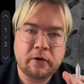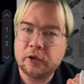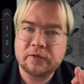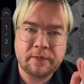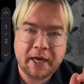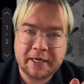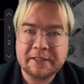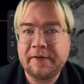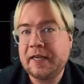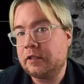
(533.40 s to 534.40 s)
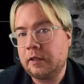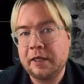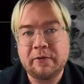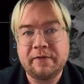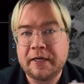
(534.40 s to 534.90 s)
it goes from the ice phase to the
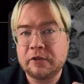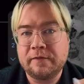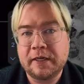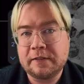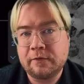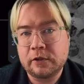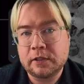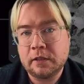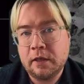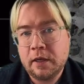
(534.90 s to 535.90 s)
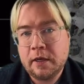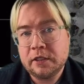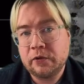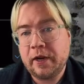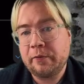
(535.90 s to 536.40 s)
liquid phase or vice versa.
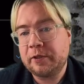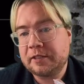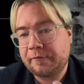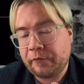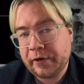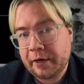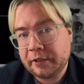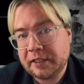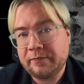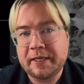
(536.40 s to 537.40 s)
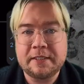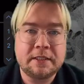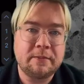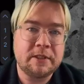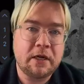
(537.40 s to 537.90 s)
So in other words, the free energy of my
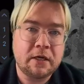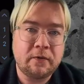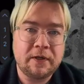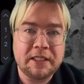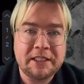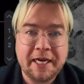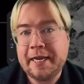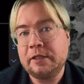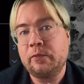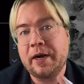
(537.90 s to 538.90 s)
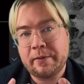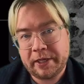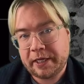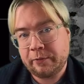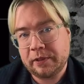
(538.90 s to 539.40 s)
system is not going to change when I'm
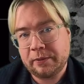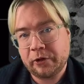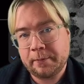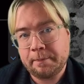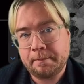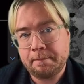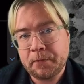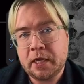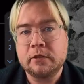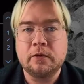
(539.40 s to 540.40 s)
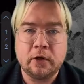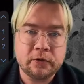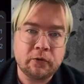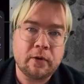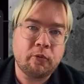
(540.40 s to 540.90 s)
in equilibrium. So those
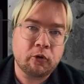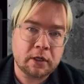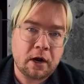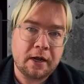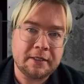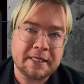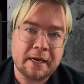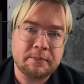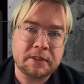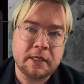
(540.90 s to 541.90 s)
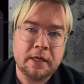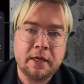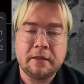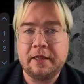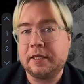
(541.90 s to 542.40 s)
are important concepts
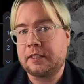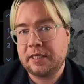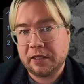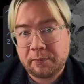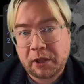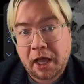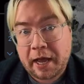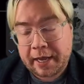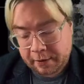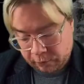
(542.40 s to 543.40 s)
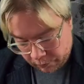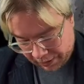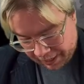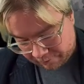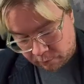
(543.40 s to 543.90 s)
that still apply when we have